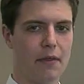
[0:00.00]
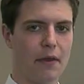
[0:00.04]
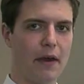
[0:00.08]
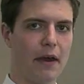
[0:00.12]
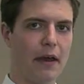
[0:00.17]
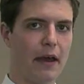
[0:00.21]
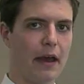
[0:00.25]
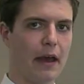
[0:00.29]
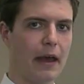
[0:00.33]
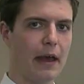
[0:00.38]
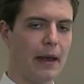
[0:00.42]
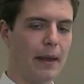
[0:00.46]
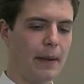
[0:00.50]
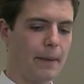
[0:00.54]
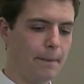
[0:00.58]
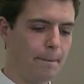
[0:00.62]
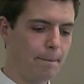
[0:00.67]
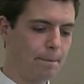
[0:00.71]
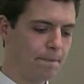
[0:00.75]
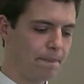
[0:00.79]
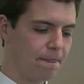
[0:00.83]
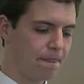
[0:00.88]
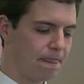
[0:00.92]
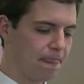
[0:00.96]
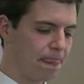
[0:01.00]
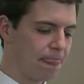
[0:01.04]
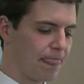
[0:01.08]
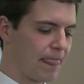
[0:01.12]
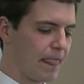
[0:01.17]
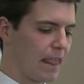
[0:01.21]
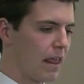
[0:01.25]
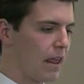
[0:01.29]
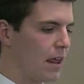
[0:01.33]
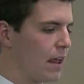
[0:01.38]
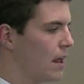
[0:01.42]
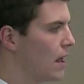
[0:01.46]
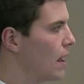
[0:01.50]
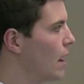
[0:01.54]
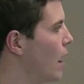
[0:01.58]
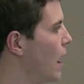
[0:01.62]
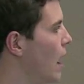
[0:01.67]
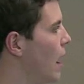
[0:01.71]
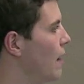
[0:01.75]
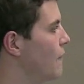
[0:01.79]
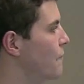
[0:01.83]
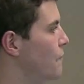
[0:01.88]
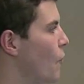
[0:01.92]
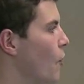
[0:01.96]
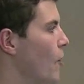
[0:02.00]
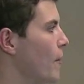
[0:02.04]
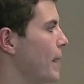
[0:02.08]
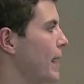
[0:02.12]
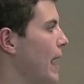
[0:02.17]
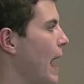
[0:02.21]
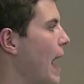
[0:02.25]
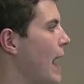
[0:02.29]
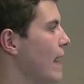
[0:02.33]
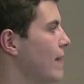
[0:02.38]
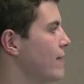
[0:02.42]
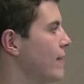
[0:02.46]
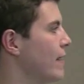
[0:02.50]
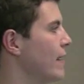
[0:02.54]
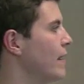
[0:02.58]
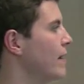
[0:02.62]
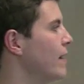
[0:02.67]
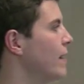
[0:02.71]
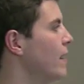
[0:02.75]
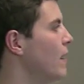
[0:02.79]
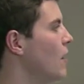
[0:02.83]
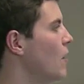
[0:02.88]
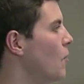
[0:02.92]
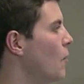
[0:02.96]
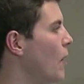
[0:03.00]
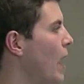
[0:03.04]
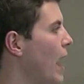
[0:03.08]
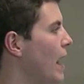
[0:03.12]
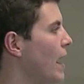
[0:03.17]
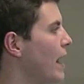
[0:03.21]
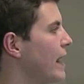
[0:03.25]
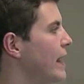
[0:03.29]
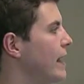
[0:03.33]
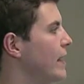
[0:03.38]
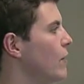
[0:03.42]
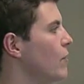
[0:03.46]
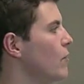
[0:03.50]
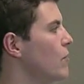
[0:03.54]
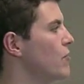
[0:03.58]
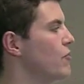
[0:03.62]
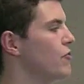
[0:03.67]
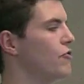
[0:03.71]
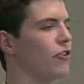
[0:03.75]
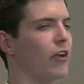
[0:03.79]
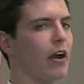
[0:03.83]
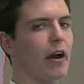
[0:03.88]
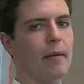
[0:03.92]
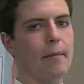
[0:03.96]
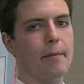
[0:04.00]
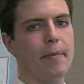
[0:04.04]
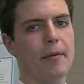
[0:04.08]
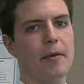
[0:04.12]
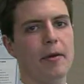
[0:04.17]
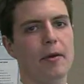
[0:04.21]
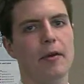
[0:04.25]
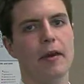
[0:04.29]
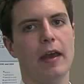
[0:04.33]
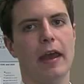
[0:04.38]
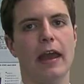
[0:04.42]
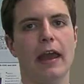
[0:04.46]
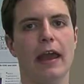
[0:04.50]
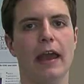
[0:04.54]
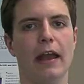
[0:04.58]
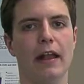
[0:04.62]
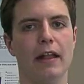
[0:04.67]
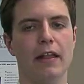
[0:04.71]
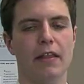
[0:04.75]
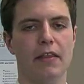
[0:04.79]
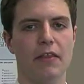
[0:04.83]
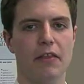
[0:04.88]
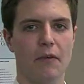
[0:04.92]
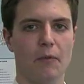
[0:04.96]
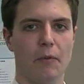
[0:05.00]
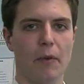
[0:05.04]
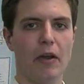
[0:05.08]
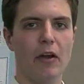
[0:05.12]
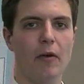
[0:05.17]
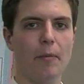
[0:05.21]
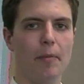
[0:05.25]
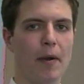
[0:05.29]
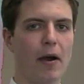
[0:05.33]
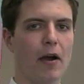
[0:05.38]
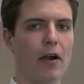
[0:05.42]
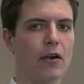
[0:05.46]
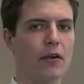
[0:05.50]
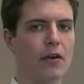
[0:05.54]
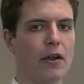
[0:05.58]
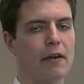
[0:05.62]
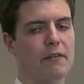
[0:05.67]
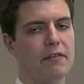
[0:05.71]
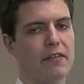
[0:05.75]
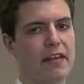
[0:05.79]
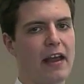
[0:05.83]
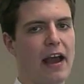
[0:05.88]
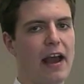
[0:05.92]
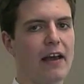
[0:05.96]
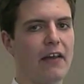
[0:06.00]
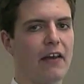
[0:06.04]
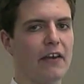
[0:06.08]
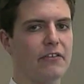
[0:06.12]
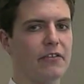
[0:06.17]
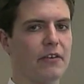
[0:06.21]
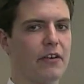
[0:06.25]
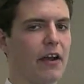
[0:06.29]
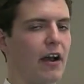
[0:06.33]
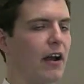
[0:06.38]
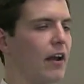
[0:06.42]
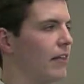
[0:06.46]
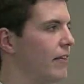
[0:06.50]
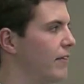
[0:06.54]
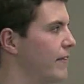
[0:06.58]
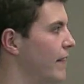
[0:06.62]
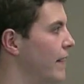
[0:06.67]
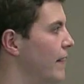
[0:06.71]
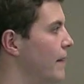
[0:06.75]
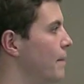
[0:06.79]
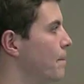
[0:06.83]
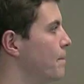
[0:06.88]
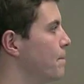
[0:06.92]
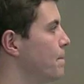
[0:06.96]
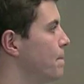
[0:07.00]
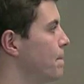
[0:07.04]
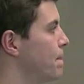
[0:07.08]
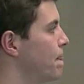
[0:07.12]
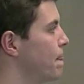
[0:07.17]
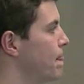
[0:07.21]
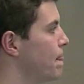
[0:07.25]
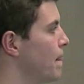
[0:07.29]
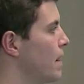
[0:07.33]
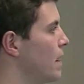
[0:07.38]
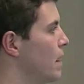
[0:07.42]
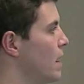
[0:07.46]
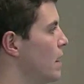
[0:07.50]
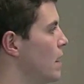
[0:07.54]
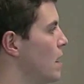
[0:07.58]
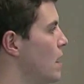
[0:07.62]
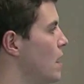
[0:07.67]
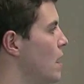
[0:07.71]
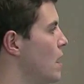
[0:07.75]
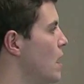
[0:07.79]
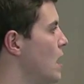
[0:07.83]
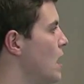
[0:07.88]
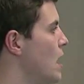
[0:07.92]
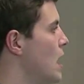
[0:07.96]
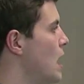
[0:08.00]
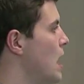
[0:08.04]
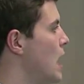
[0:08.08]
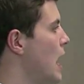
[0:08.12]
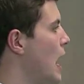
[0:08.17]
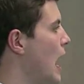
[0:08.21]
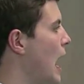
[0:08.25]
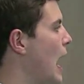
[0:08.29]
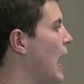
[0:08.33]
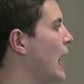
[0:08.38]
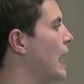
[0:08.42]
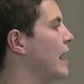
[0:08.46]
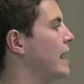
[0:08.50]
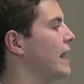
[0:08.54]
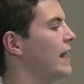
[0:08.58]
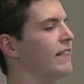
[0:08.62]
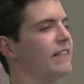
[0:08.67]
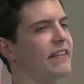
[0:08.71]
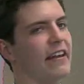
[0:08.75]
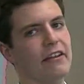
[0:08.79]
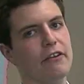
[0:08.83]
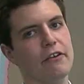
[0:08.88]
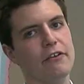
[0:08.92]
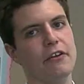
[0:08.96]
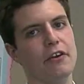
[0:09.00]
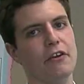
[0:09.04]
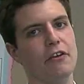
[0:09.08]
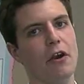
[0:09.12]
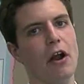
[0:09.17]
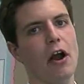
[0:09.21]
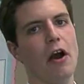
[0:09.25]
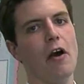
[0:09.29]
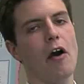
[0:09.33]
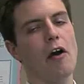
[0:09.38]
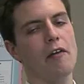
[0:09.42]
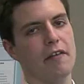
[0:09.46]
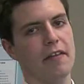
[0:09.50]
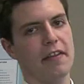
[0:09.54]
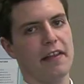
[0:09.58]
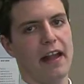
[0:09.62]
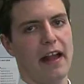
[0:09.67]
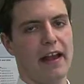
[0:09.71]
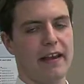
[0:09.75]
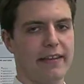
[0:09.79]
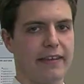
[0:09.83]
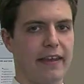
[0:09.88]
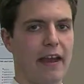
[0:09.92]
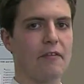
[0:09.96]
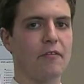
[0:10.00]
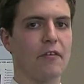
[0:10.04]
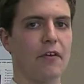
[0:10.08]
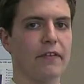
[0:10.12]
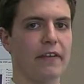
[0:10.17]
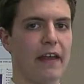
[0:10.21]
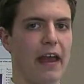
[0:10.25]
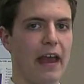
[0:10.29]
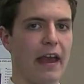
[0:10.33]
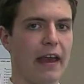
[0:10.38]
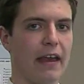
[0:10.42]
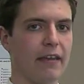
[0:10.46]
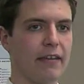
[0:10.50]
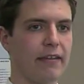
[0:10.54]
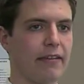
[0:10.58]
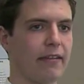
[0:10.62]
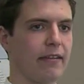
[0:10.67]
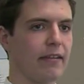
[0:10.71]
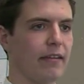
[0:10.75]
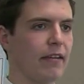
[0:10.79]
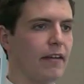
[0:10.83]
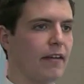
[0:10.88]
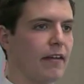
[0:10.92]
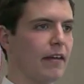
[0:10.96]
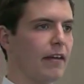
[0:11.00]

the formic acid, we had a huge jump in the real part of the dielectric constant, and it continued to grow over the next several days.